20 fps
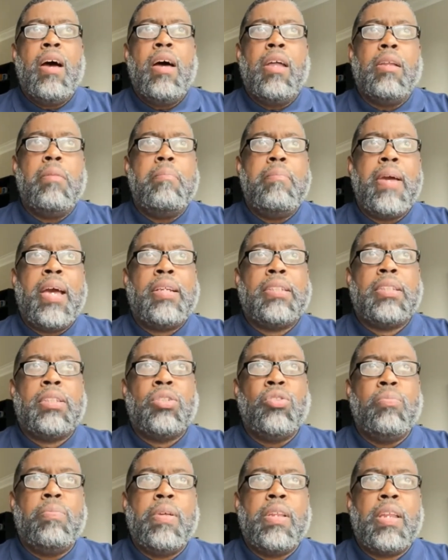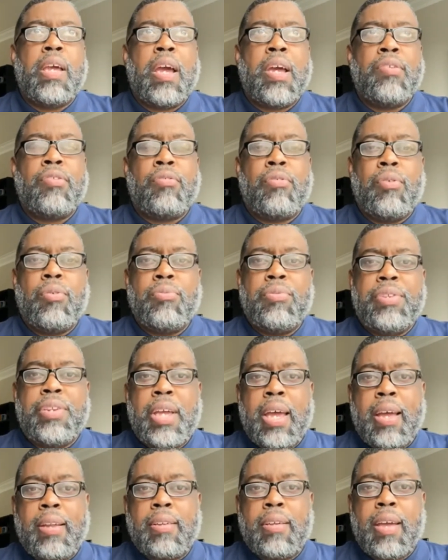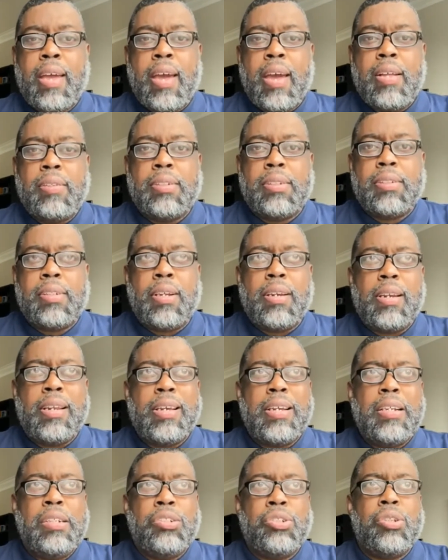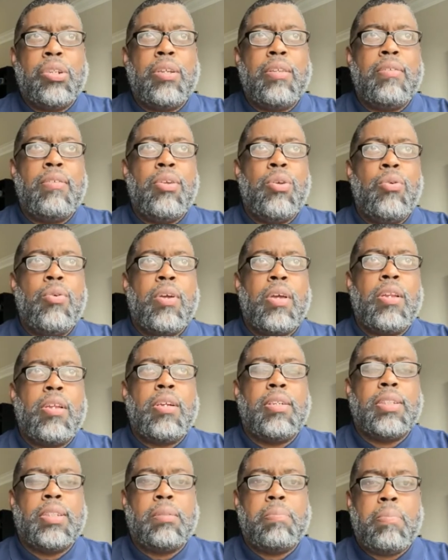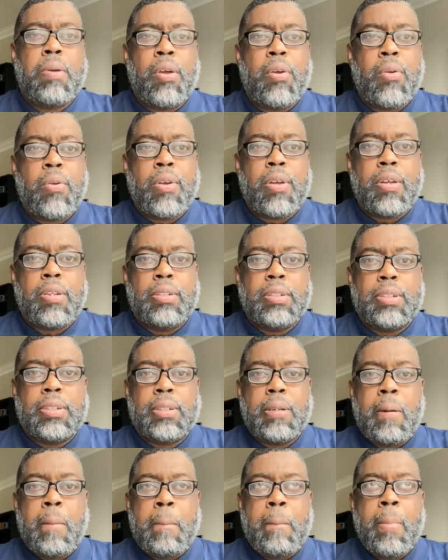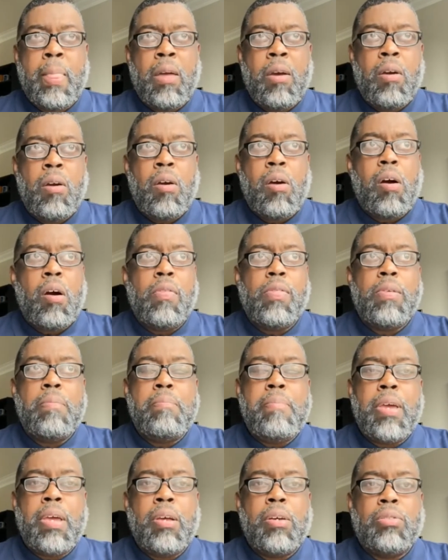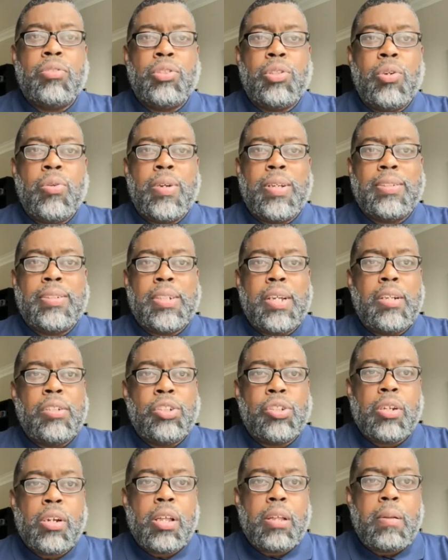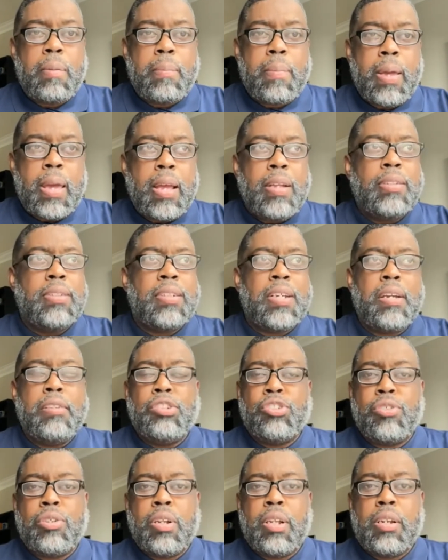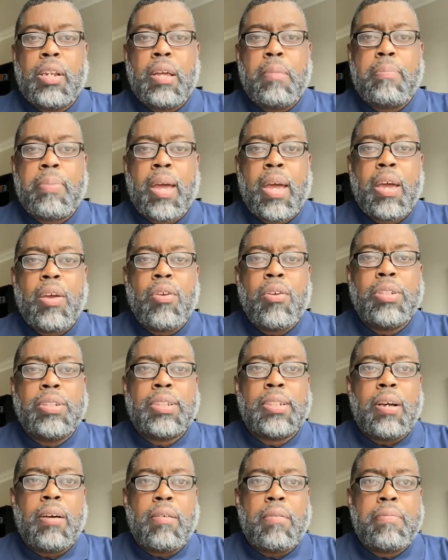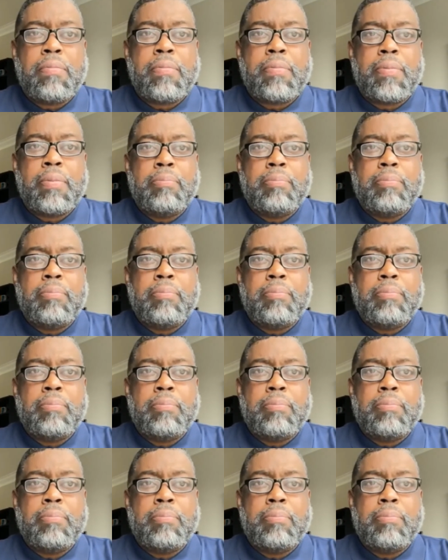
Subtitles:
The best supernatural debt cancellation you could experience are the bills you intentionally pay yourself.